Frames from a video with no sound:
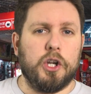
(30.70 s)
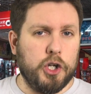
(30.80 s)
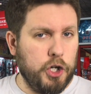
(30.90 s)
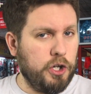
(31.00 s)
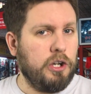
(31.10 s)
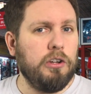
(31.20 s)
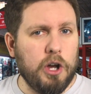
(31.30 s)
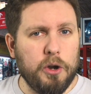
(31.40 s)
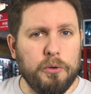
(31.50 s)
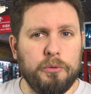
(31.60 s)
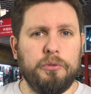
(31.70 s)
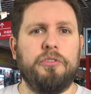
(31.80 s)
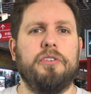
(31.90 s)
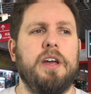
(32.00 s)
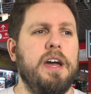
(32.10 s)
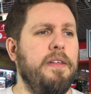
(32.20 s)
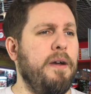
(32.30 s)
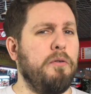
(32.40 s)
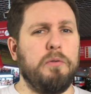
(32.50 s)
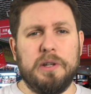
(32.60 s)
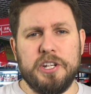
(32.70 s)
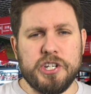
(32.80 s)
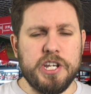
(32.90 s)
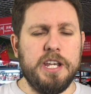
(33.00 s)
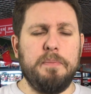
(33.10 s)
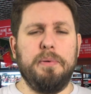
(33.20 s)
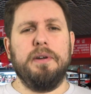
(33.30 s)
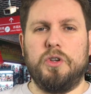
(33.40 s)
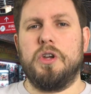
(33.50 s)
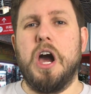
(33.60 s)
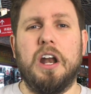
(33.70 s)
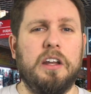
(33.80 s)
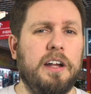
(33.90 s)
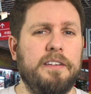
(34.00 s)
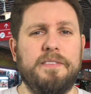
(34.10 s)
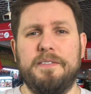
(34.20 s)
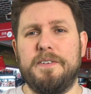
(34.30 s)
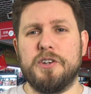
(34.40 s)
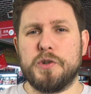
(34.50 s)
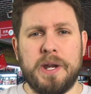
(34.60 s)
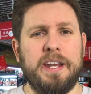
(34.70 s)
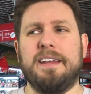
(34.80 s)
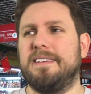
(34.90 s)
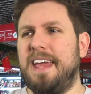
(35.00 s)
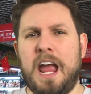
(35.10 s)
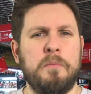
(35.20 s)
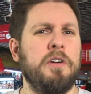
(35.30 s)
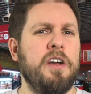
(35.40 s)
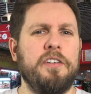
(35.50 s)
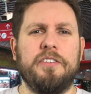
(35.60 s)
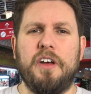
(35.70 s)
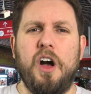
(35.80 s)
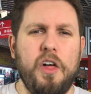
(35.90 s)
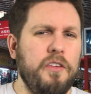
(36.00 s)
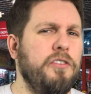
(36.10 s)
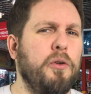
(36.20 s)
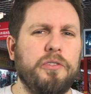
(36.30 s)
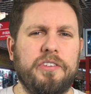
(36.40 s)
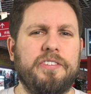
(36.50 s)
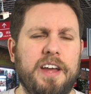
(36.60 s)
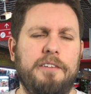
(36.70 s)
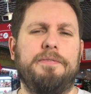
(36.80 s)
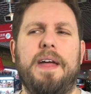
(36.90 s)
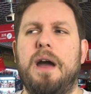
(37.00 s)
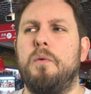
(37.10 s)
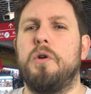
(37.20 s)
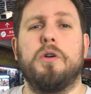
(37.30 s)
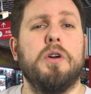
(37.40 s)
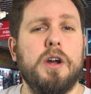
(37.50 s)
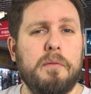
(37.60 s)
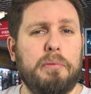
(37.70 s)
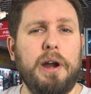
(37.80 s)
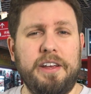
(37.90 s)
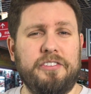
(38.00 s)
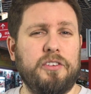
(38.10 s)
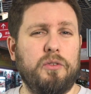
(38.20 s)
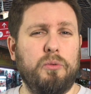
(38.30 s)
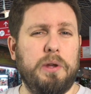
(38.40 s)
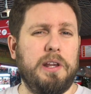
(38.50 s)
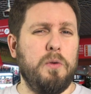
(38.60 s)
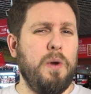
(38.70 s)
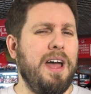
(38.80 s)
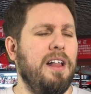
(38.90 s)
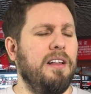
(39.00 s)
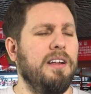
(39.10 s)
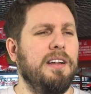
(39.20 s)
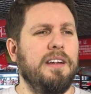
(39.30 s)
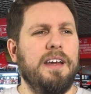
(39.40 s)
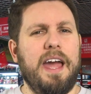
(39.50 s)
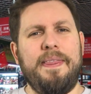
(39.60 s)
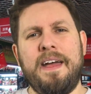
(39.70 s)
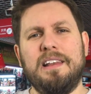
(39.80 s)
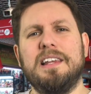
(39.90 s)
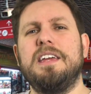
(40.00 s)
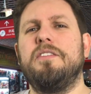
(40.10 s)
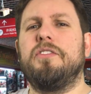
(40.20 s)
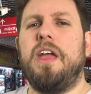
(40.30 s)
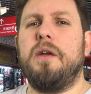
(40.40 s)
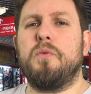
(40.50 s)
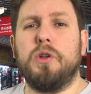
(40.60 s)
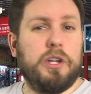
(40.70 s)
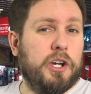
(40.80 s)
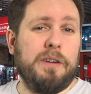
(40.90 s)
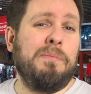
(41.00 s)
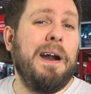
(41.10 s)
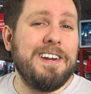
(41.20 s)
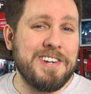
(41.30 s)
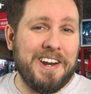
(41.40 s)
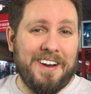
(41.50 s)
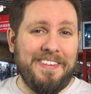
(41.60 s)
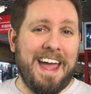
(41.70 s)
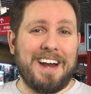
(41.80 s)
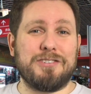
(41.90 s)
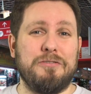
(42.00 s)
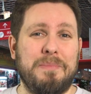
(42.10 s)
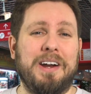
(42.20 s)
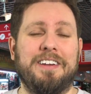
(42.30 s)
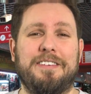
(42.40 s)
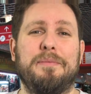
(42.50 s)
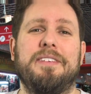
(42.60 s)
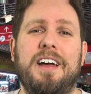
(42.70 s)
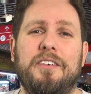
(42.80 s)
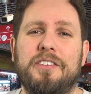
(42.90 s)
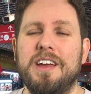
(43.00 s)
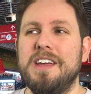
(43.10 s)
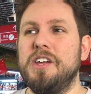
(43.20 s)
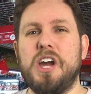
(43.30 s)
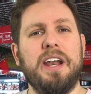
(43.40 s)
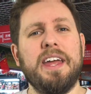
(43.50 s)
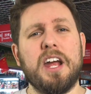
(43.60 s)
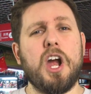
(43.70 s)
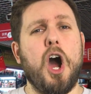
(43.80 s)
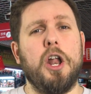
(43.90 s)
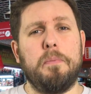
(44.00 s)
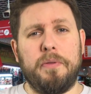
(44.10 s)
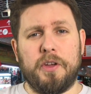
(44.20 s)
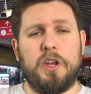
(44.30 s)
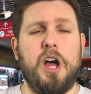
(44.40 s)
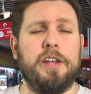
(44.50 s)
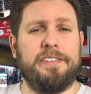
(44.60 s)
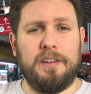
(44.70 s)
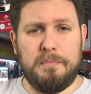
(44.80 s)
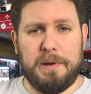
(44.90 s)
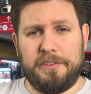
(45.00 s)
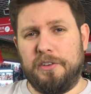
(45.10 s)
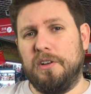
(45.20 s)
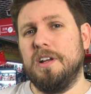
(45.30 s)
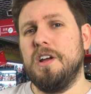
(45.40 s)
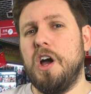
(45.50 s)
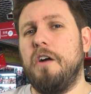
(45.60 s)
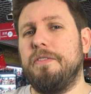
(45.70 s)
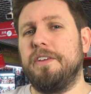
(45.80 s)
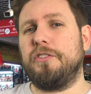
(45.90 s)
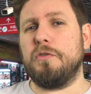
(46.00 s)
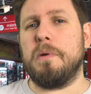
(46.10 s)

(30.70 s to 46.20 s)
good clothes that were really cheap. Got a lot of different trinkets, cameras, all sorts of stuff that were priced really well. And that leaves a really good impression on the actual markets themselves. You kind of get caught up on the hustle and bustle of these two